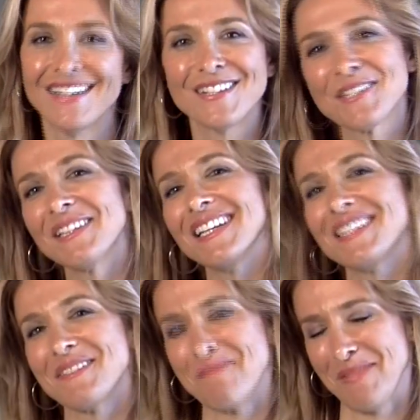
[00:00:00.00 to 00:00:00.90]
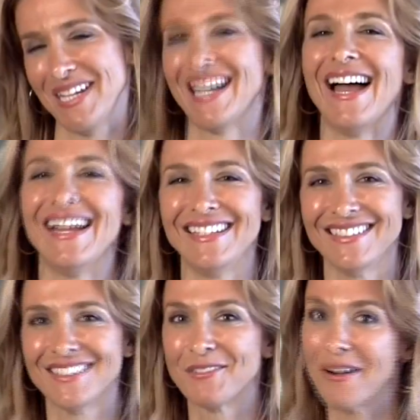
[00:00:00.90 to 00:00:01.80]
So let's be
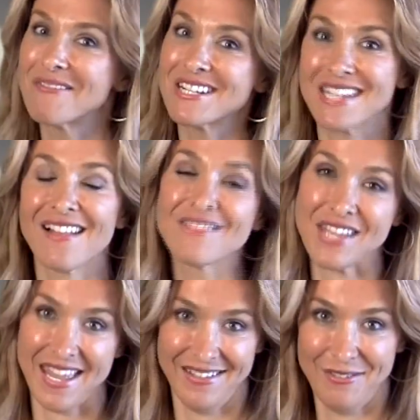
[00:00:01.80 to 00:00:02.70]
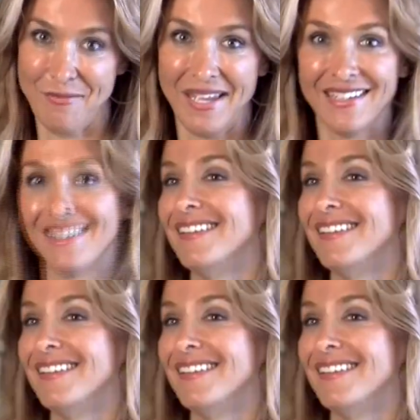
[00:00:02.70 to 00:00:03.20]
kind to ourselves and to men.